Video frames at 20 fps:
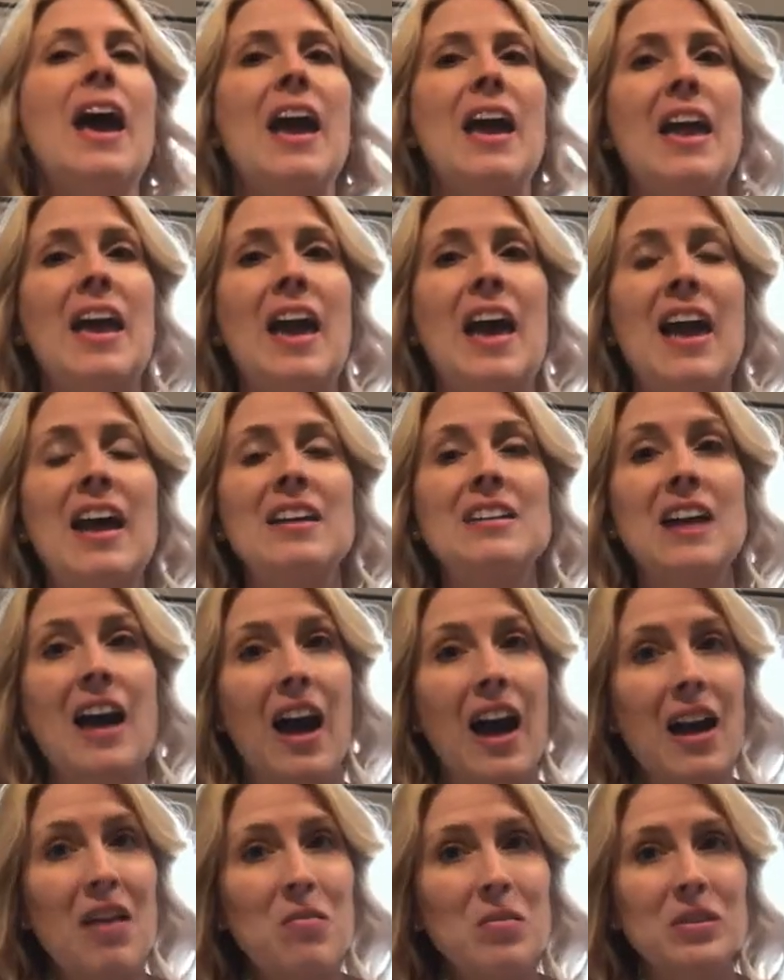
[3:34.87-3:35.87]
and
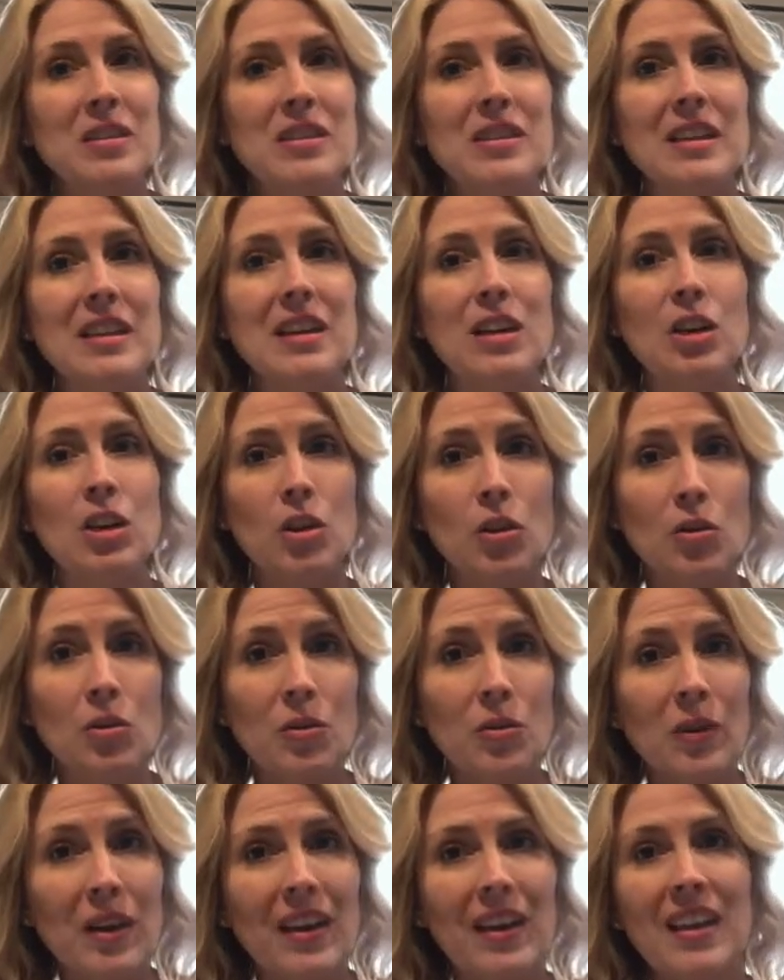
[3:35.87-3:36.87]
I will see you
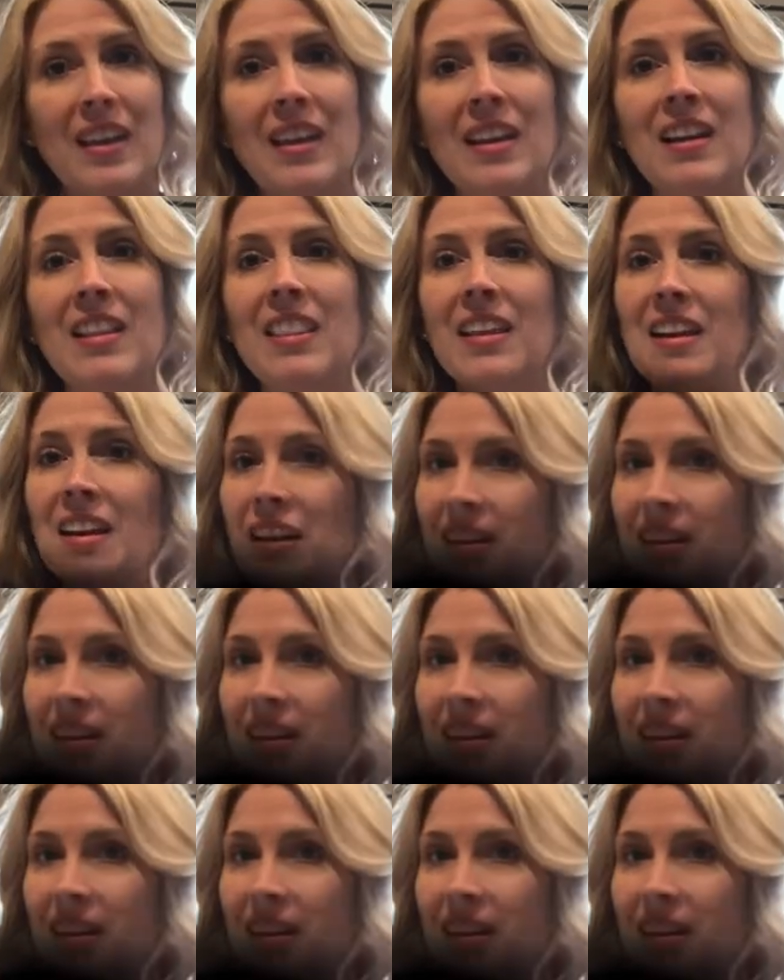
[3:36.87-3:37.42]
in the